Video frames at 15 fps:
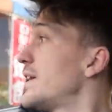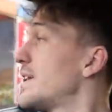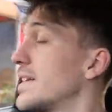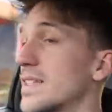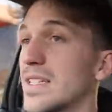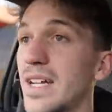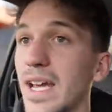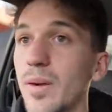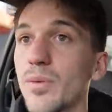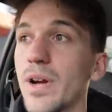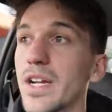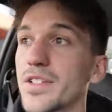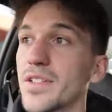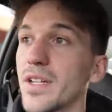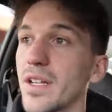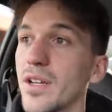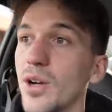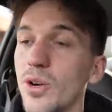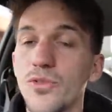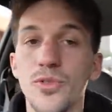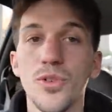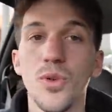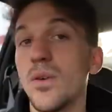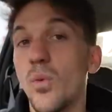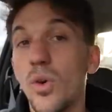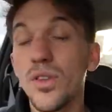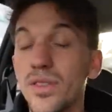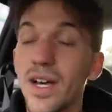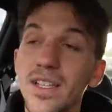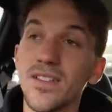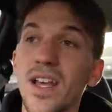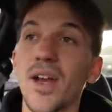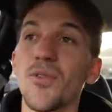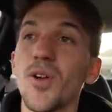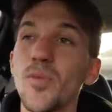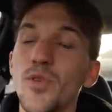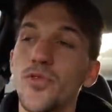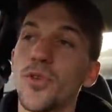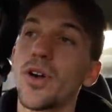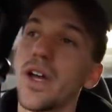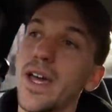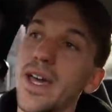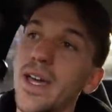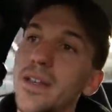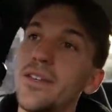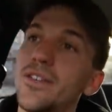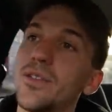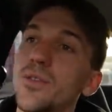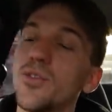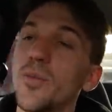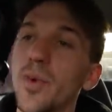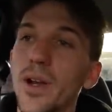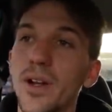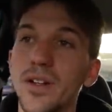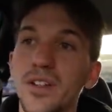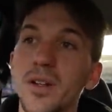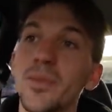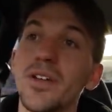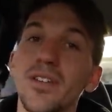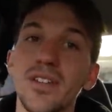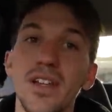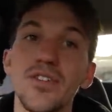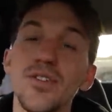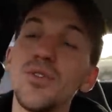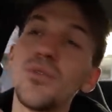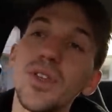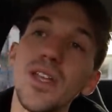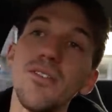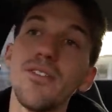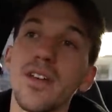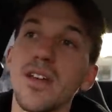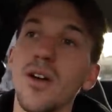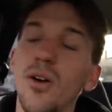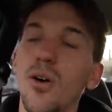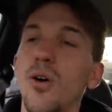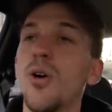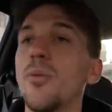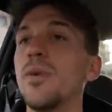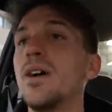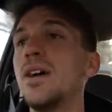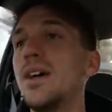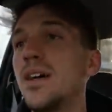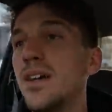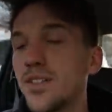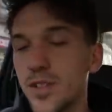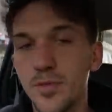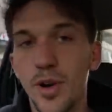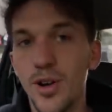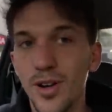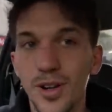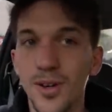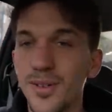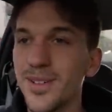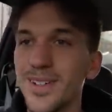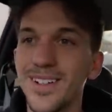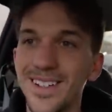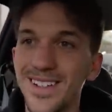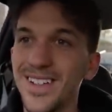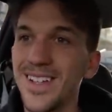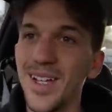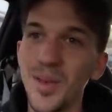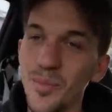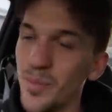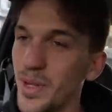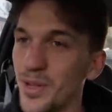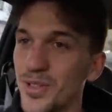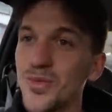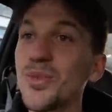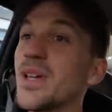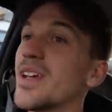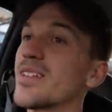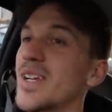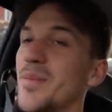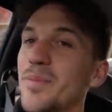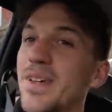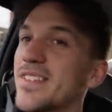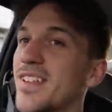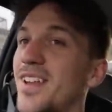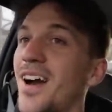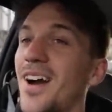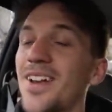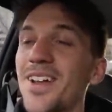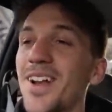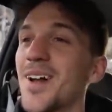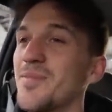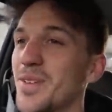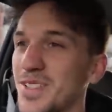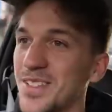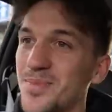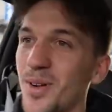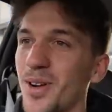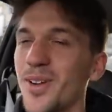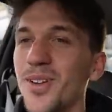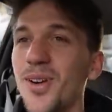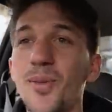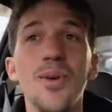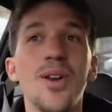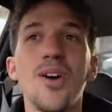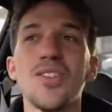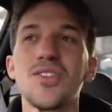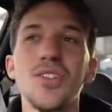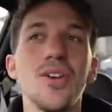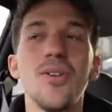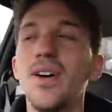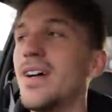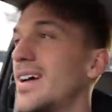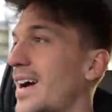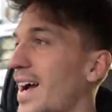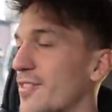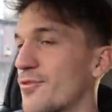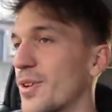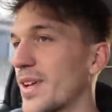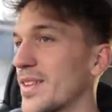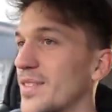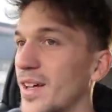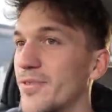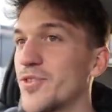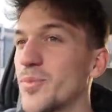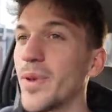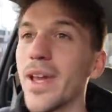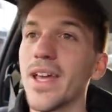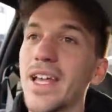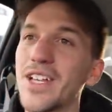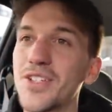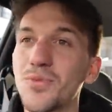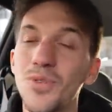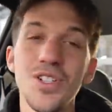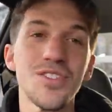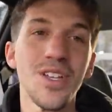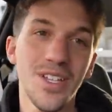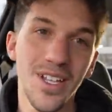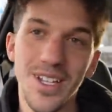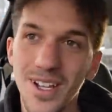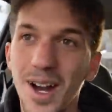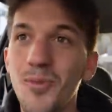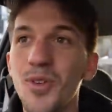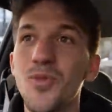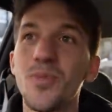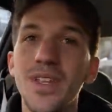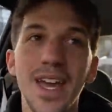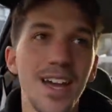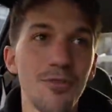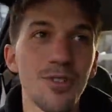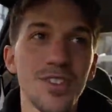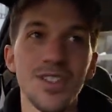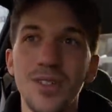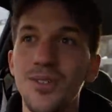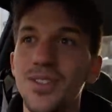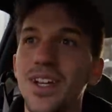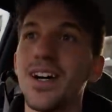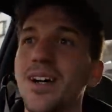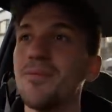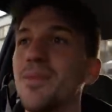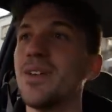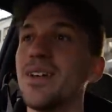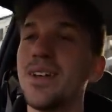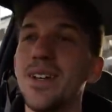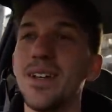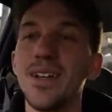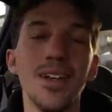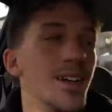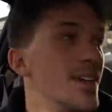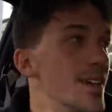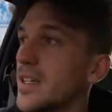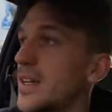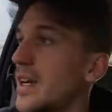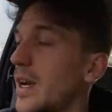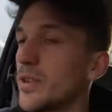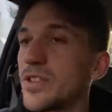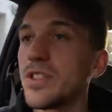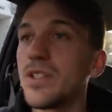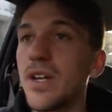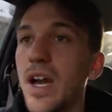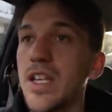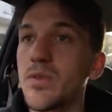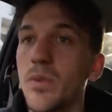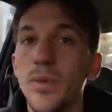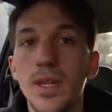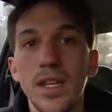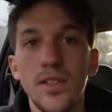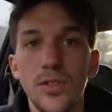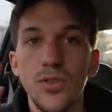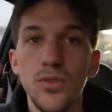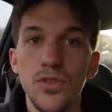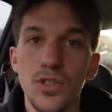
And tonight we're actually going to go for one last night run before I head to America because I do leave and go home tomorrow bittersweet because I miss Tiana and I miss Sparko, but also I freaking love Japan. I just wish they could come with me every single time. Anyways, I'll see you guys when we get to